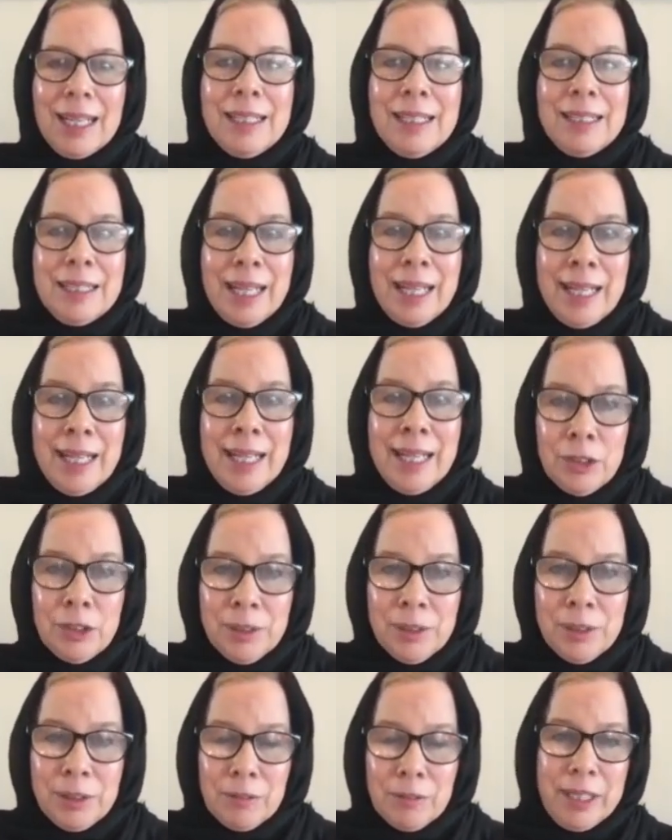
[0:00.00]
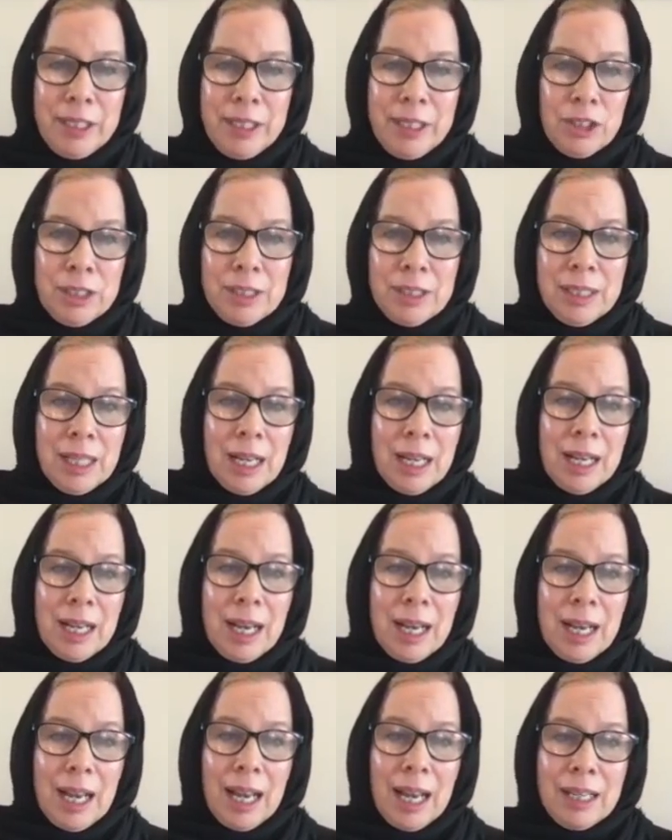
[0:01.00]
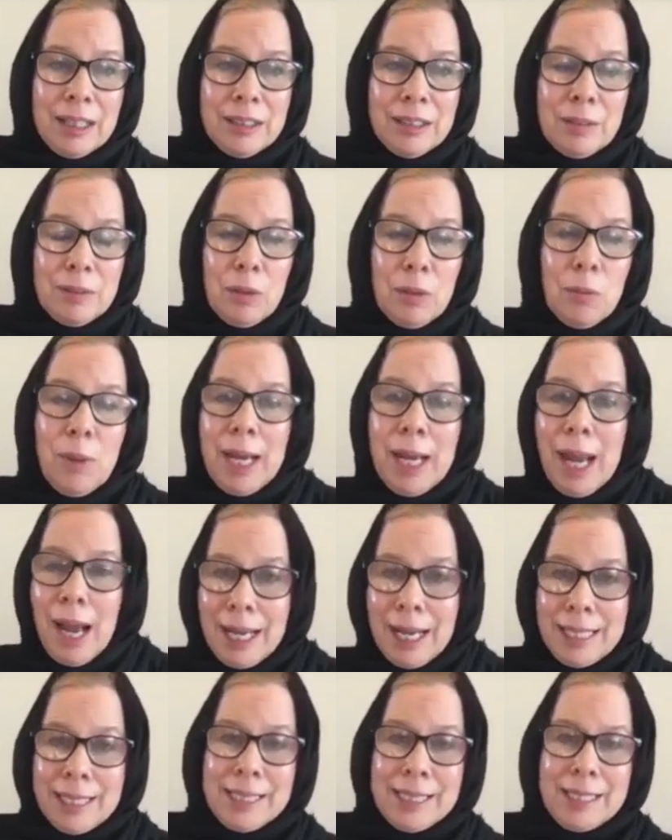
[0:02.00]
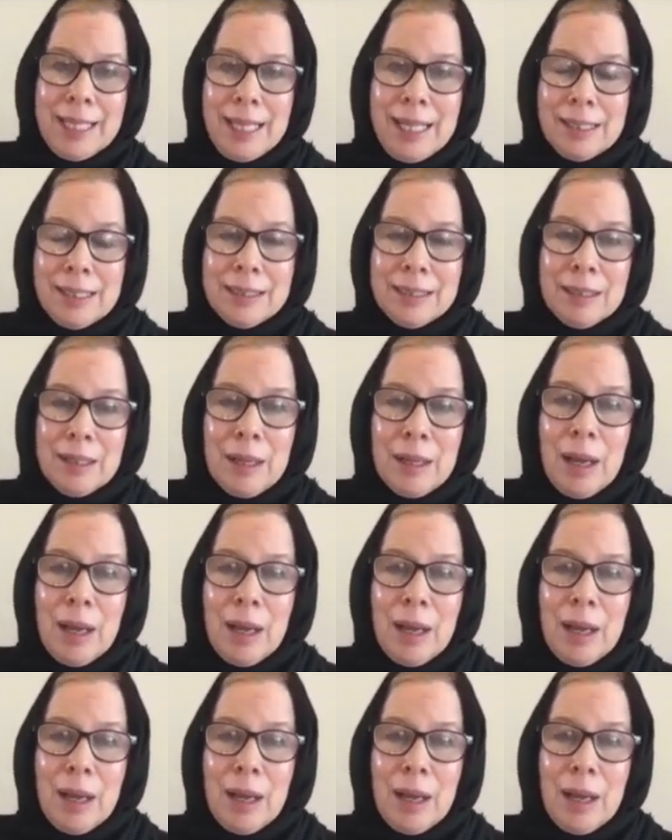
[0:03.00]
endangering the region, and the way I see it,